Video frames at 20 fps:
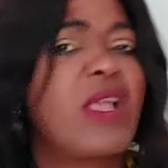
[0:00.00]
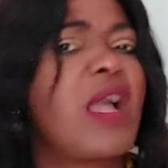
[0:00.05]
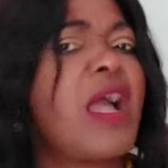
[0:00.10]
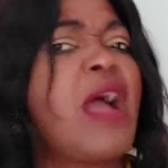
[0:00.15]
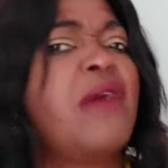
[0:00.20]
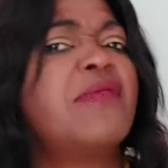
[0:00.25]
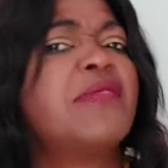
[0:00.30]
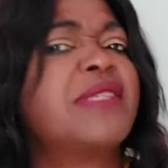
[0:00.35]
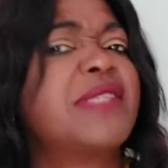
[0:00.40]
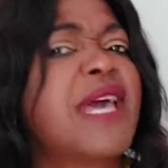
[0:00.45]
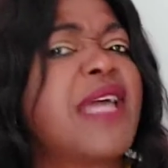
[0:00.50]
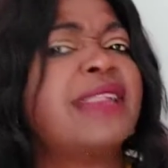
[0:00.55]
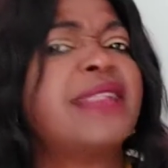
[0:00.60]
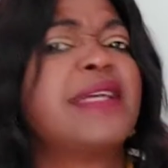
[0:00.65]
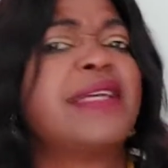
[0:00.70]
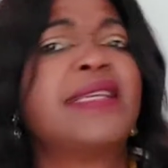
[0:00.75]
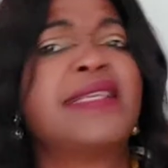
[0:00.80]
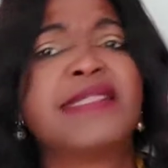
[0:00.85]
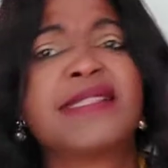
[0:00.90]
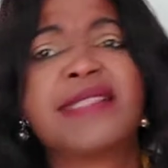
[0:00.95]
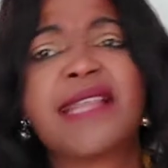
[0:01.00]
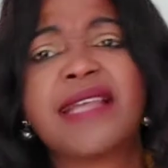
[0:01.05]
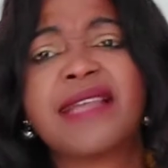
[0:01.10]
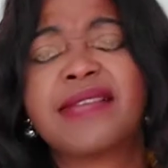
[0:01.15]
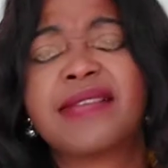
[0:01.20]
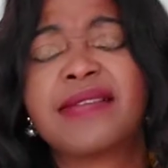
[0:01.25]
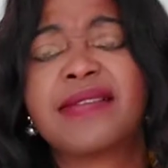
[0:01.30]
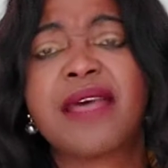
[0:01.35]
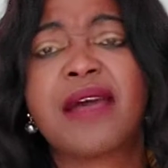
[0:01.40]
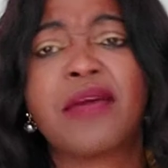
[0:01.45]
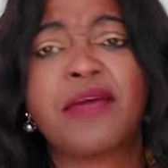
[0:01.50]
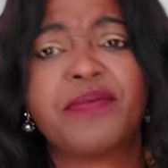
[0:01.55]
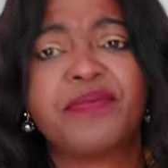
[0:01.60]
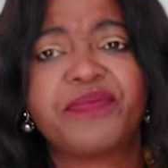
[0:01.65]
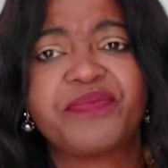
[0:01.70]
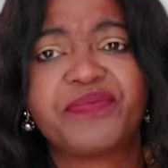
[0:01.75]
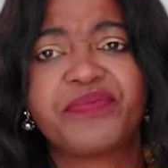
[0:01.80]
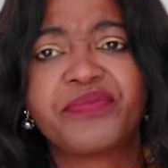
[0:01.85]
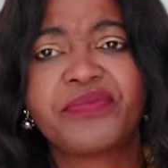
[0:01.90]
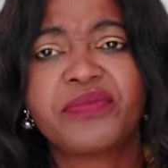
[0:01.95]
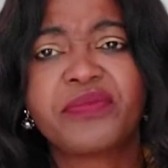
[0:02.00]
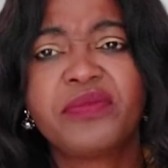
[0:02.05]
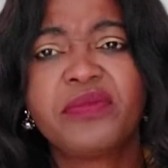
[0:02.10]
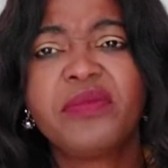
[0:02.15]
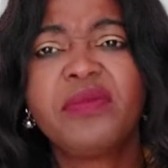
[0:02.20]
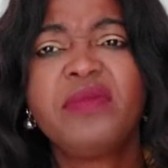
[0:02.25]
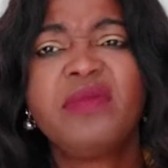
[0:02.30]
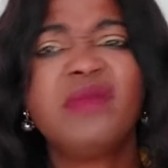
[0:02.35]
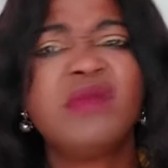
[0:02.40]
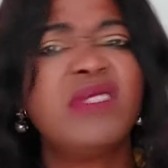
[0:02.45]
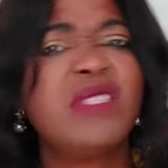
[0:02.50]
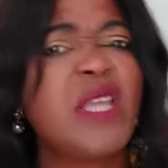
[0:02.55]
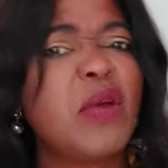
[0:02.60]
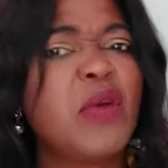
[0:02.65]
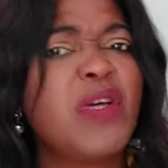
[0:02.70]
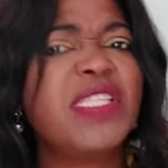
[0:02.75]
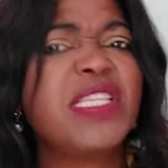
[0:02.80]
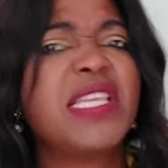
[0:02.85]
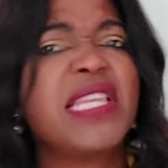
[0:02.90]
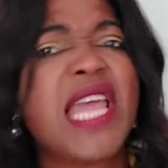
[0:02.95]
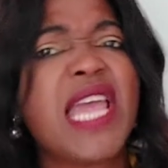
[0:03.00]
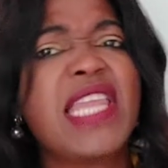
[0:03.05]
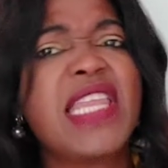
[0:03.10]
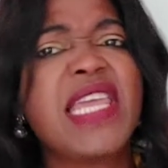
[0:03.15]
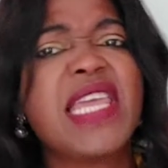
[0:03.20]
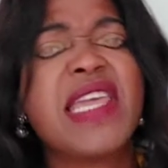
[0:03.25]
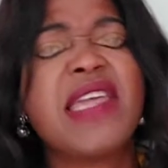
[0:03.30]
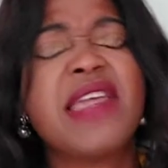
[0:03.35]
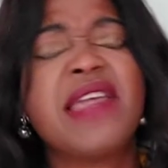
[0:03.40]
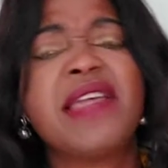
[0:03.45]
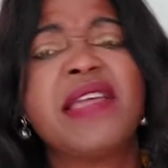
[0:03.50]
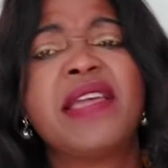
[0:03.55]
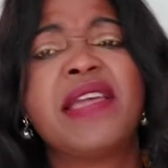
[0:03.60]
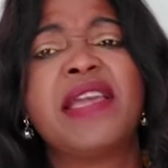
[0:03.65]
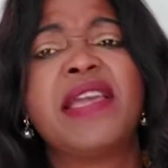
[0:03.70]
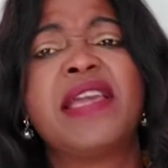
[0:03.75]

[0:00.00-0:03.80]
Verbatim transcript: I will cite an instance now. There was a lady